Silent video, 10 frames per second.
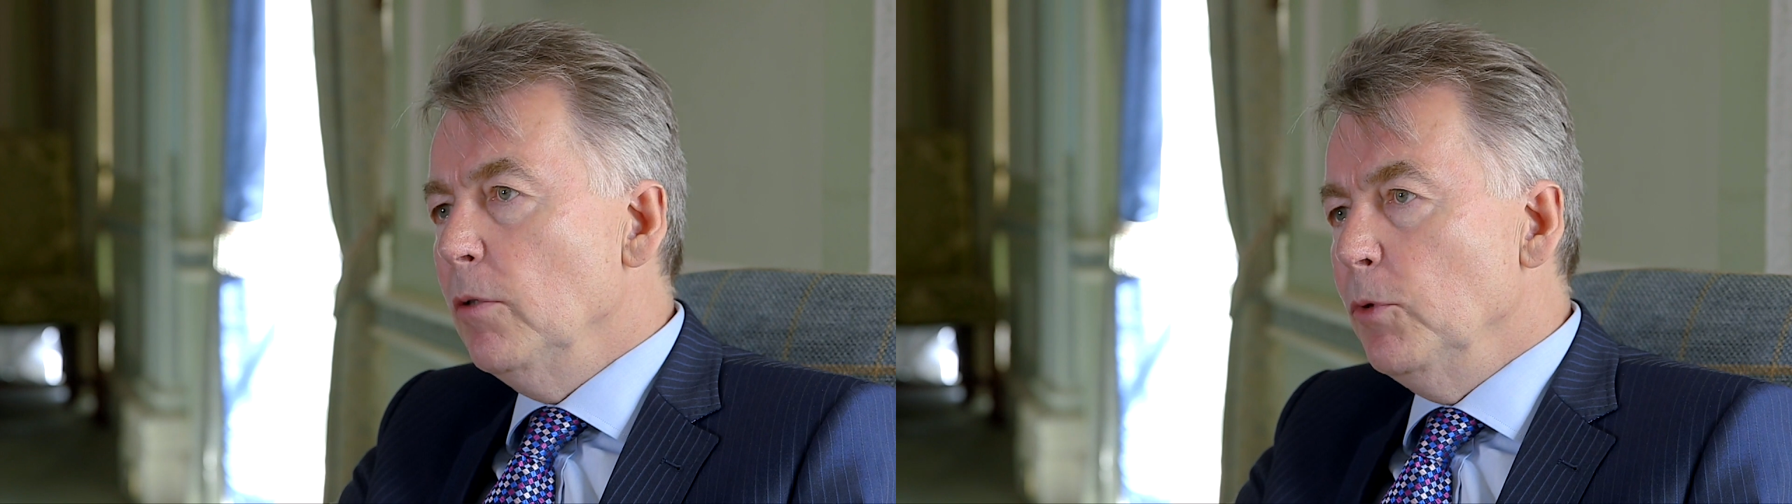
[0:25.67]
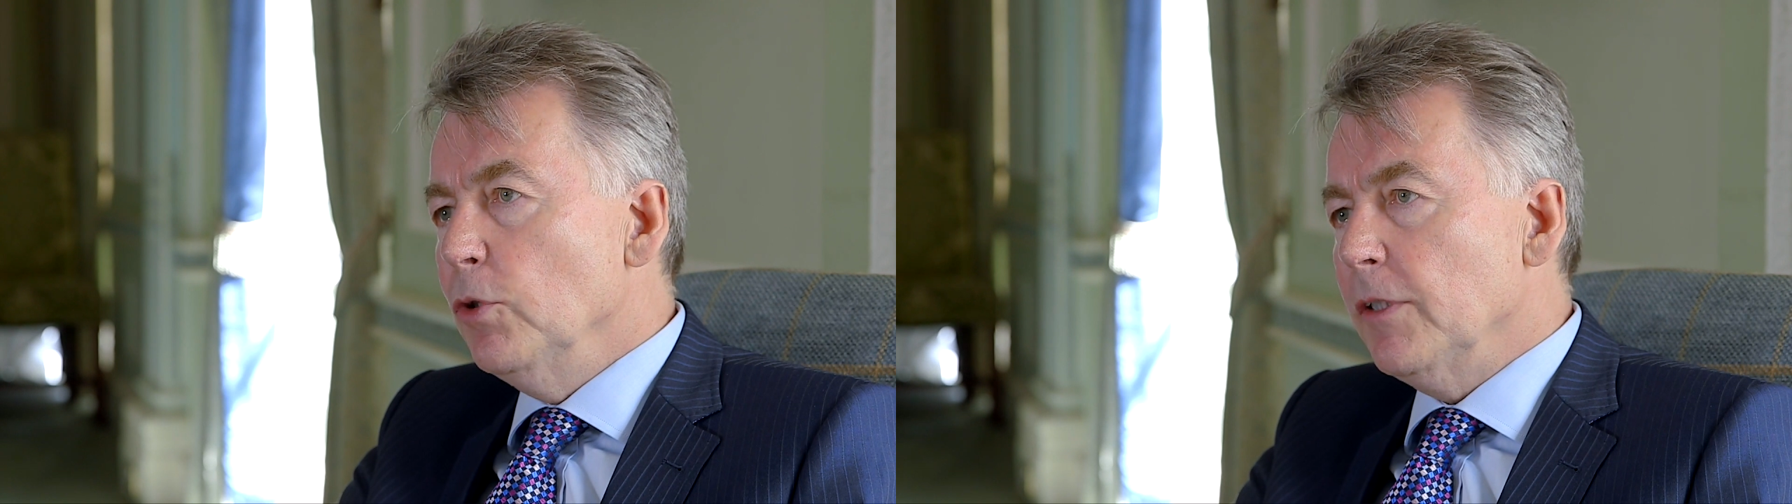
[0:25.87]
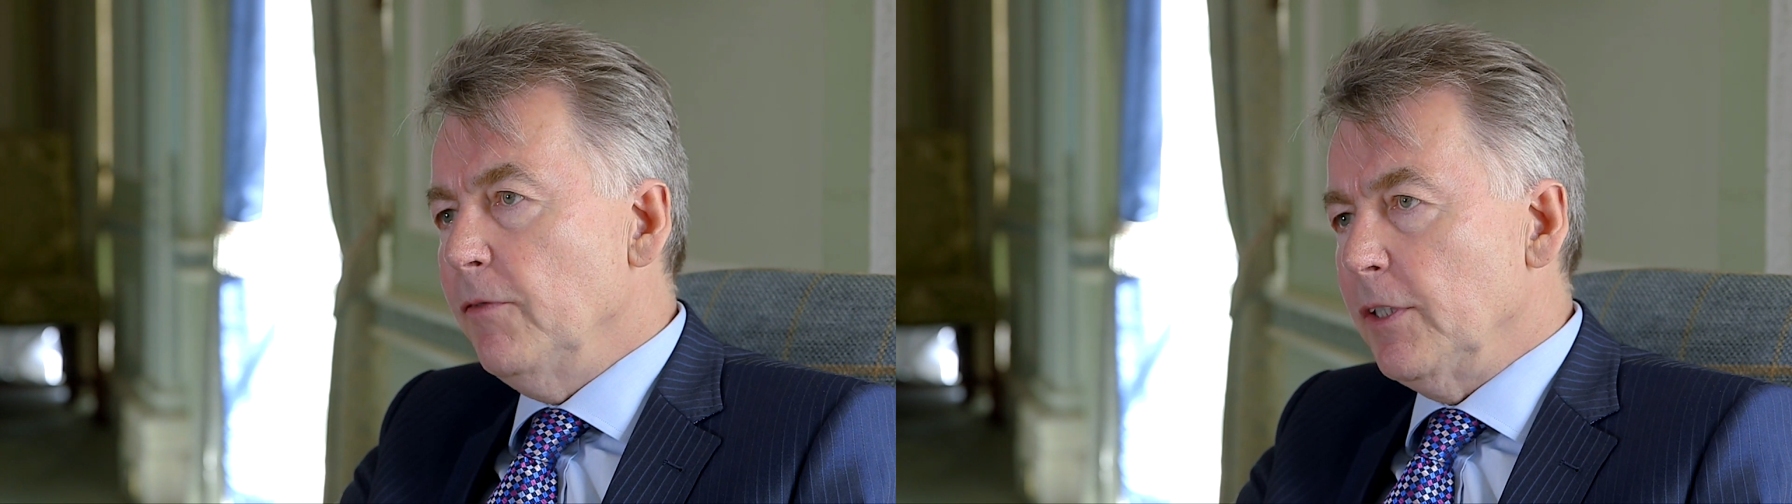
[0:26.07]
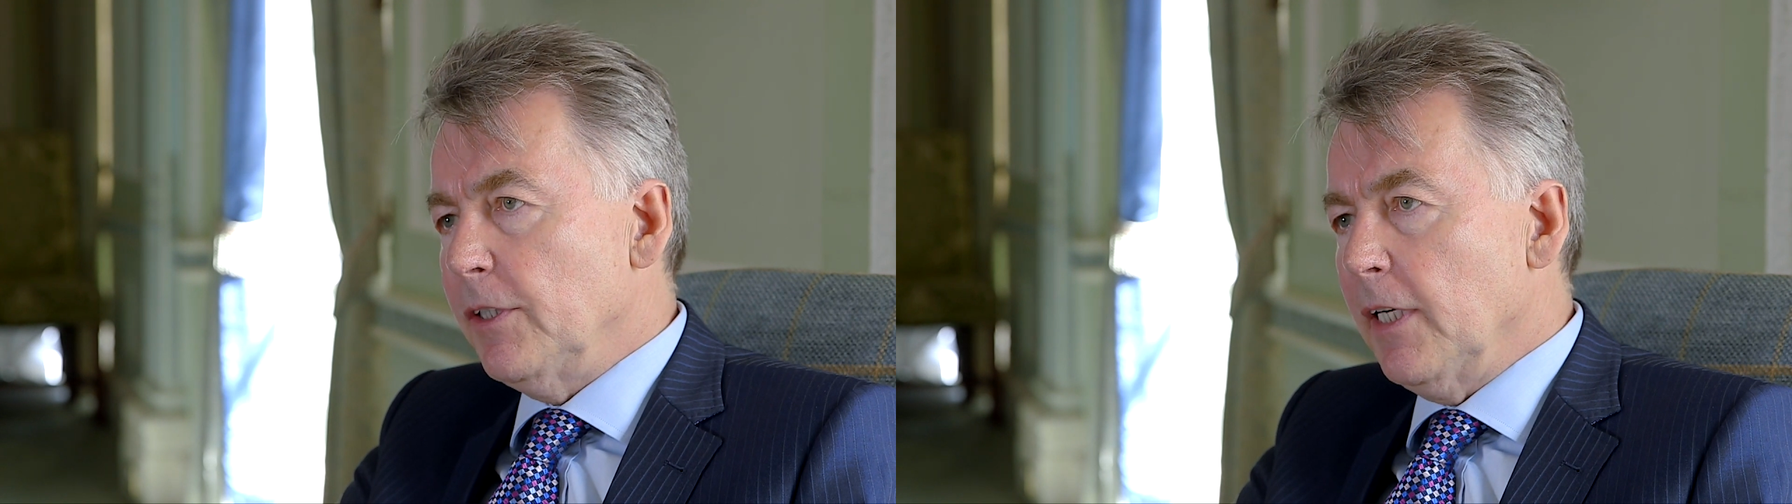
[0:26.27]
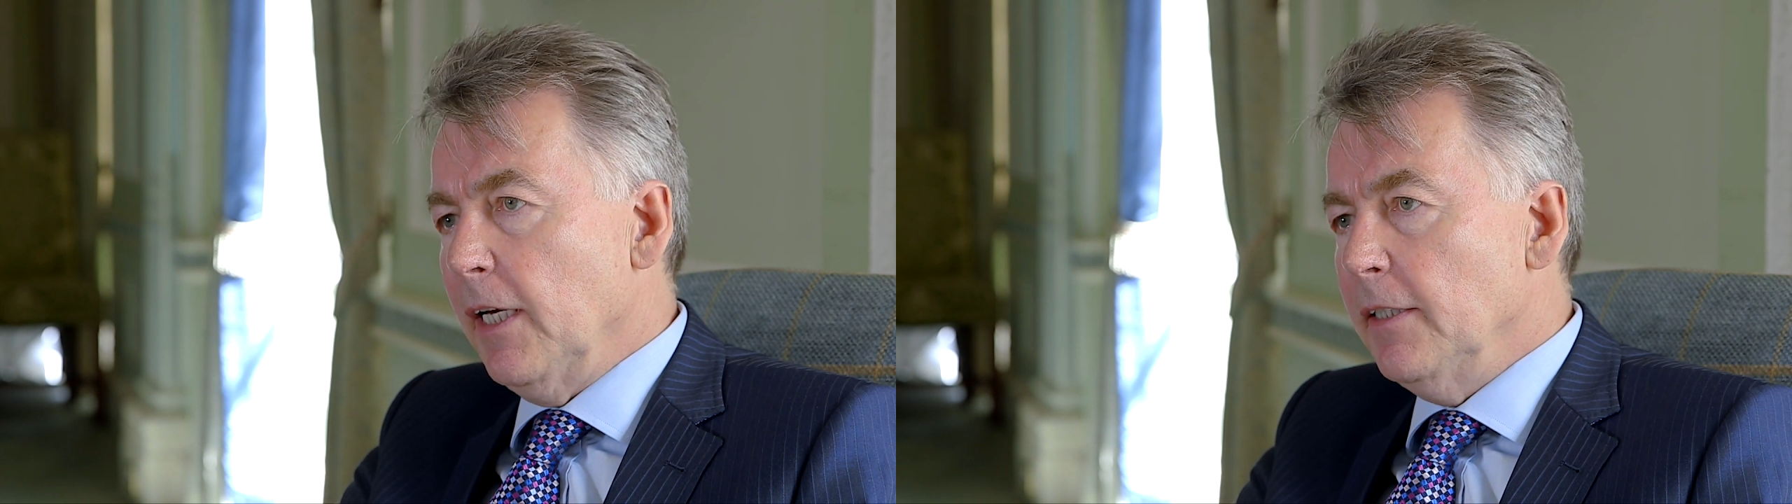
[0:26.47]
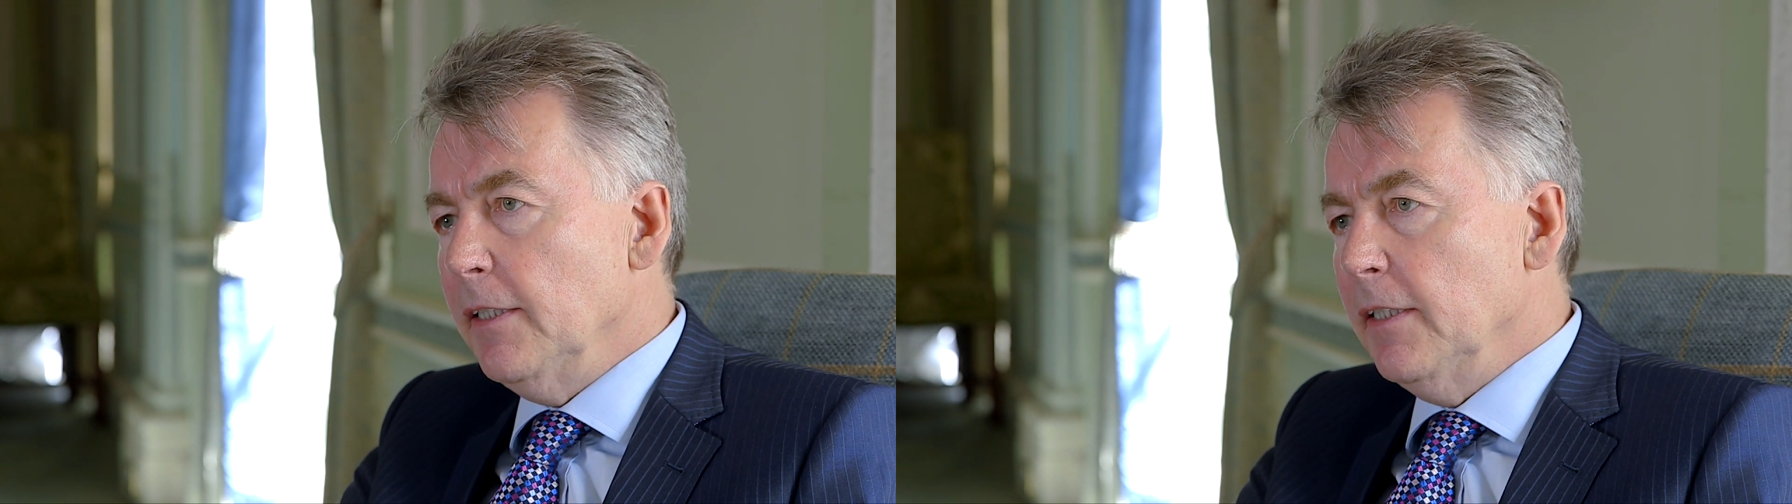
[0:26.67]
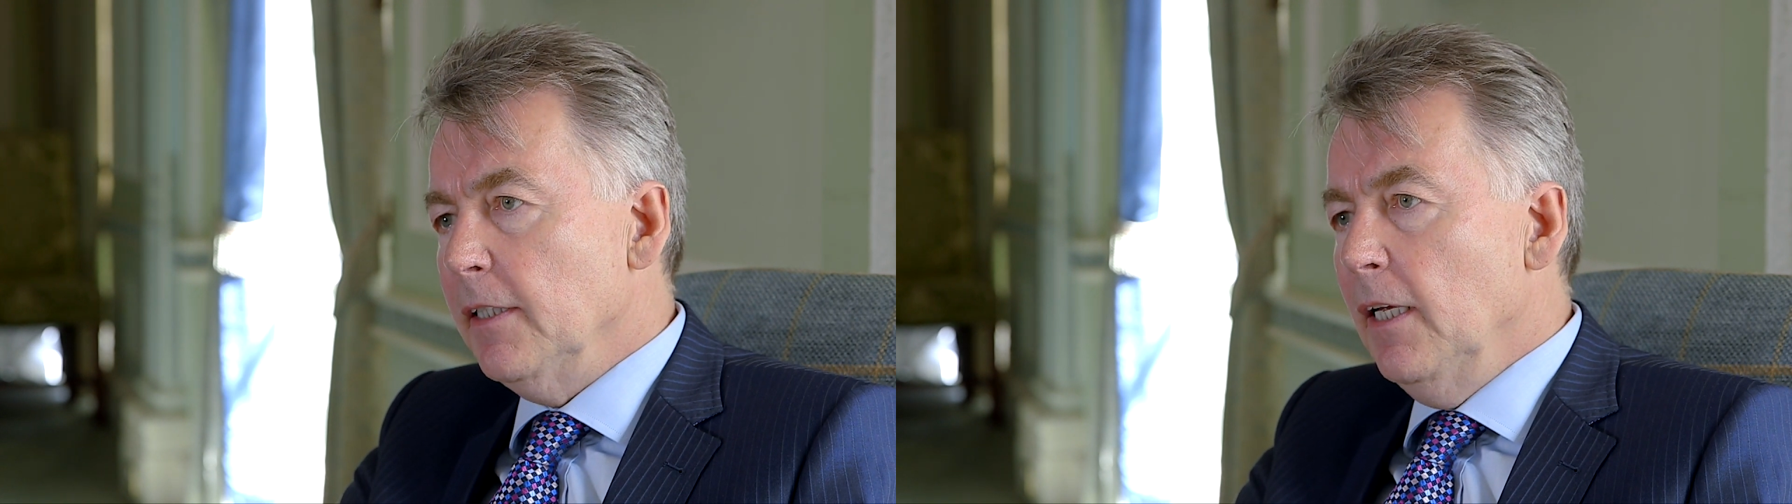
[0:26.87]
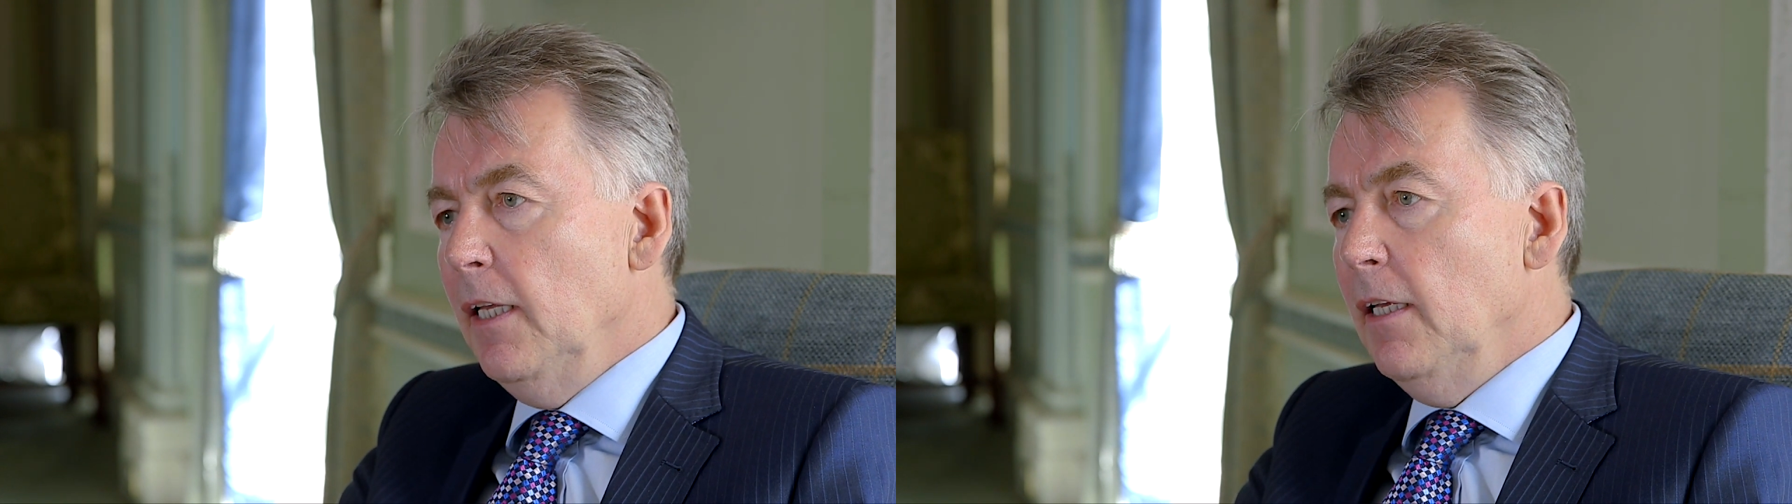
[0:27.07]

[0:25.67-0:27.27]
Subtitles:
and more sophisticated